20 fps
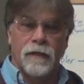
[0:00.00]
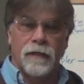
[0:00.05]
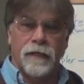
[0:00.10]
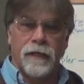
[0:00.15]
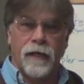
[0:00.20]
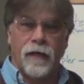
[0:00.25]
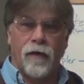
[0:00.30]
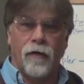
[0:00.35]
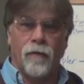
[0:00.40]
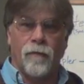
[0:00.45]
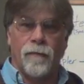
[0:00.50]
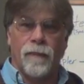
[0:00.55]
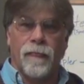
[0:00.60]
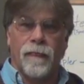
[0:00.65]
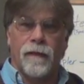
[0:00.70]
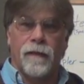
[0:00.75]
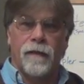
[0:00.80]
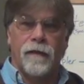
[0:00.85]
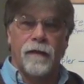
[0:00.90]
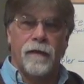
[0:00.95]
Now,
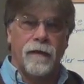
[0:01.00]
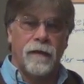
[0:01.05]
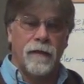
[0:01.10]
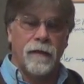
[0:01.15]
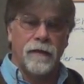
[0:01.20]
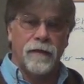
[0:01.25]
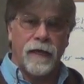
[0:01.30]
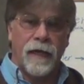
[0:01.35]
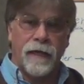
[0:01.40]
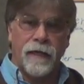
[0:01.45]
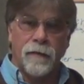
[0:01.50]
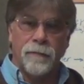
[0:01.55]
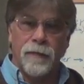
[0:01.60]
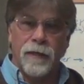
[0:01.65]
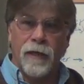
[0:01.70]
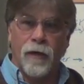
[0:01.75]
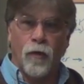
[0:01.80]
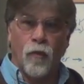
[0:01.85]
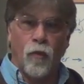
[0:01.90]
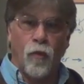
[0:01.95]
that can
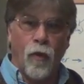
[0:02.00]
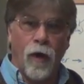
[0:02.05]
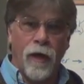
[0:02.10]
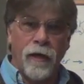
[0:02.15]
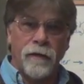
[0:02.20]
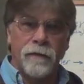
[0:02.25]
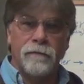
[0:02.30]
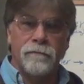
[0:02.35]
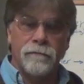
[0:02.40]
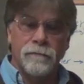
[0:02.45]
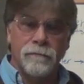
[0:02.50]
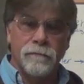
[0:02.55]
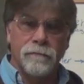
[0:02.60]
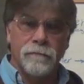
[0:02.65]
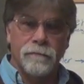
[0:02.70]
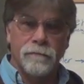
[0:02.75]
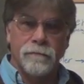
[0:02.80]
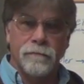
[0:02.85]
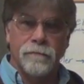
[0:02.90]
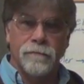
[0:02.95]
be a
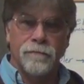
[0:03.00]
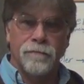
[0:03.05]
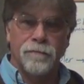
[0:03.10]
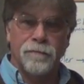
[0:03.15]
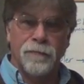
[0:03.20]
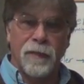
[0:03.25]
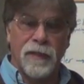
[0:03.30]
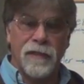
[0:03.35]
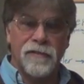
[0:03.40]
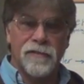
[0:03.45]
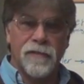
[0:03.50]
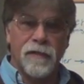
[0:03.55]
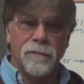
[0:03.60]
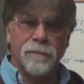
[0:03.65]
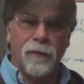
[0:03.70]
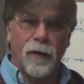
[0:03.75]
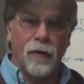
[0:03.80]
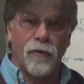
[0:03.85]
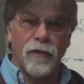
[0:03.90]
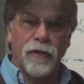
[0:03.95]
one-piece
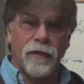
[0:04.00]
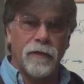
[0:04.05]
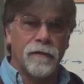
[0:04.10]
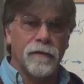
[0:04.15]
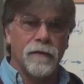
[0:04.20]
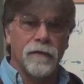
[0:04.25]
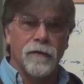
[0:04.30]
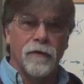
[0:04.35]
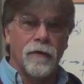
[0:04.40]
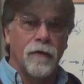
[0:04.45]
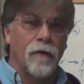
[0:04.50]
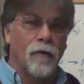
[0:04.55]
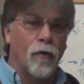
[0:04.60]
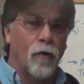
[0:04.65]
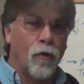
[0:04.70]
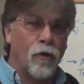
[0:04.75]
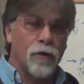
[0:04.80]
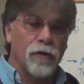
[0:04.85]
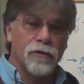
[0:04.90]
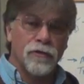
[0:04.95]
component
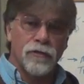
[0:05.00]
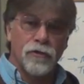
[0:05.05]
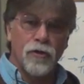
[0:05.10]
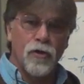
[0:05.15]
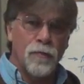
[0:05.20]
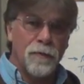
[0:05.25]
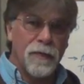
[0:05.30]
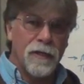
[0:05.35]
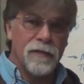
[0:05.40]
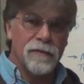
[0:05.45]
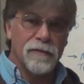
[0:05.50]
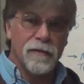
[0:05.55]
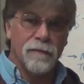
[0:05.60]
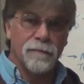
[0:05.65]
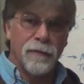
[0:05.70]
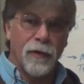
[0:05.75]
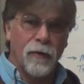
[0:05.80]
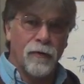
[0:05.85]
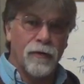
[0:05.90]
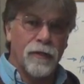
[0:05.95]
or two-piece
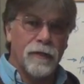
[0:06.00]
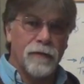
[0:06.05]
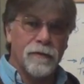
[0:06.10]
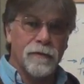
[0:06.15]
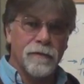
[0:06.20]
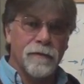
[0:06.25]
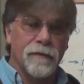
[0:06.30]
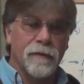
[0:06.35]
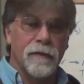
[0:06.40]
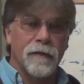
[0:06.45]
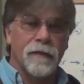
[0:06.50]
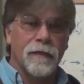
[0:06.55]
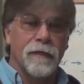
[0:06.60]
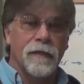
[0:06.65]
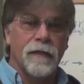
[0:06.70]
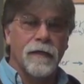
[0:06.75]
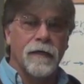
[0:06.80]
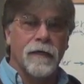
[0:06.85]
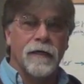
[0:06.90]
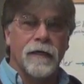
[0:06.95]
component.
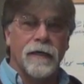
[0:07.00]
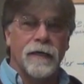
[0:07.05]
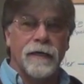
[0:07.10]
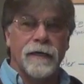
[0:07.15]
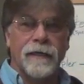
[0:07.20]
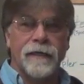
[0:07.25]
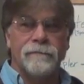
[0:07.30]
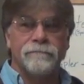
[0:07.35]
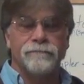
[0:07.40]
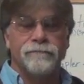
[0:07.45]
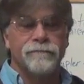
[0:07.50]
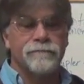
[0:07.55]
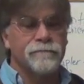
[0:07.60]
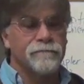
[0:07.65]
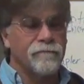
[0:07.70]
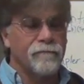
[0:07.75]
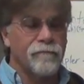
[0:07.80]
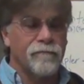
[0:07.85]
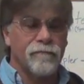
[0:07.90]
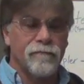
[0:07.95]
Um,
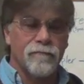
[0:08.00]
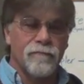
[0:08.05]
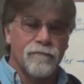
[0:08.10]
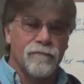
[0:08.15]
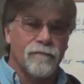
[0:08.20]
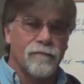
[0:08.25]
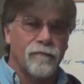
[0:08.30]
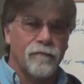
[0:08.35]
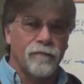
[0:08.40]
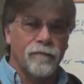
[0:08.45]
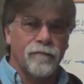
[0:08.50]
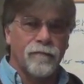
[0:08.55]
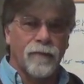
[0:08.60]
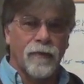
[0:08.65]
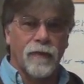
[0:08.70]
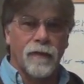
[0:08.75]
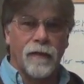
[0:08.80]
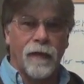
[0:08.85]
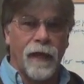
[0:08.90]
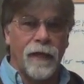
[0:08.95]

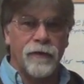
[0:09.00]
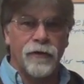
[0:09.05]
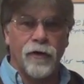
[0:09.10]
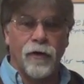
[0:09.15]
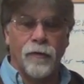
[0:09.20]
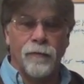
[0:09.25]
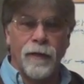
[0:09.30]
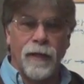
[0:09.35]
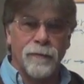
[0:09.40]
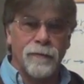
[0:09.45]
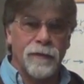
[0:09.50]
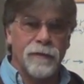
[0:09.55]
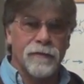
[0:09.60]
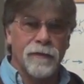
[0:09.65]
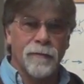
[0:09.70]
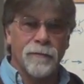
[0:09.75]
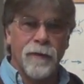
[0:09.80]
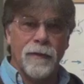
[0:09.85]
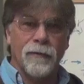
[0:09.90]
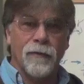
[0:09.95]
I don't know, maybe
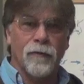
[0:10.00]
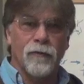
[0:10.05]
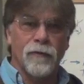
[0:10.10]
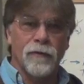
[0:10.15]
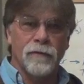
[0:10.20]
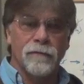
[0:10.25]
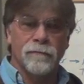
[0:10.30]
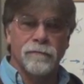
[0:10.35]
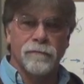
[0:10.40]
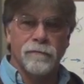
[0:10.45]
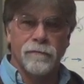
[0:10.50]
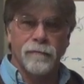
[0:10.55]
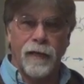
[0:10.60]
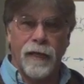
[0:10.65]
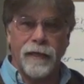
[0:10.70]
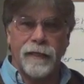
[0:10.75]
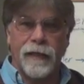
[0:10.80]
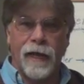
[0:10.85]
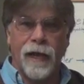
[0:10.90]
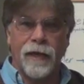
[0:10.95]
some people will
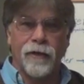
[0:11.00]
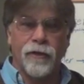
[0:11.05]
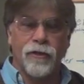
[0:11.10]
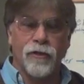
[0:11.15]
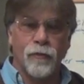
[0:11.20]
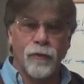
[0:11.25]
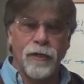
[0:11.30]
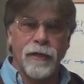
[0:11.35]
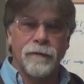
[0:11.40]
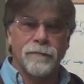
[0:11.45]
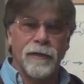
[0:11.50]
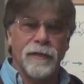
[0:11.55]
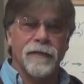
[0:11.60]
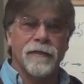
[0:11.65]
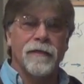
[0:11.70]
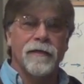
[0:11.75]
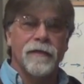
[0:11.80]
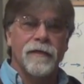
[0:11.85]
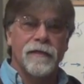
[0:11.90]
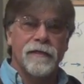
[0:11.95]
make it out of three, but
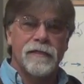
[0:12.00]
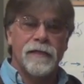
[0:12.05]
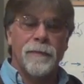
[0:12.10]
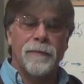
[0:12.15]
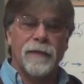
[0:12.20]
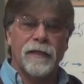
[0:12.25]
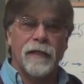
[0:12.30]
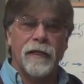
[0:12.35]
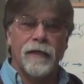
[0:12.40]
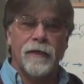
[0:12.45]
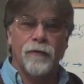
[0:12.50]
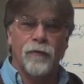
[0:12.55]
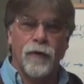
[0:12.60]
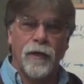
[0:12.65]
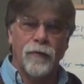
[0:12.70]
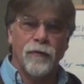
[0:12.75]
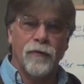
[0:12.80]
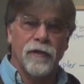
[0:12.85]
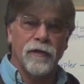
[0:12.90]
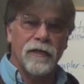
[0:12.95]
typically
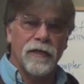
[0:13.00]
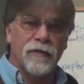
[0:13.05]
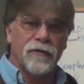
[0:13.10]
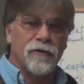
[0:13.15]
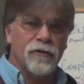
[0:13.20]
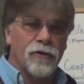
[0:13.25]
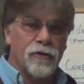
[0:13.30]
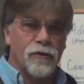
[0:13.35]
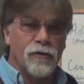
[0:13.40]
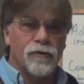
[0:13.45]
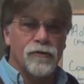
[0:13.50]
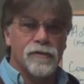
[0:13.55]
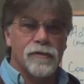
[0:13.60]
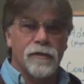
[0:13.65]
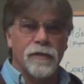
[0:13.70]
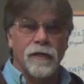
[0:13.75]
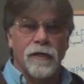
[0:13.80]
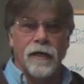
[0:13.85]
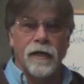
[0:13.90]
we will either use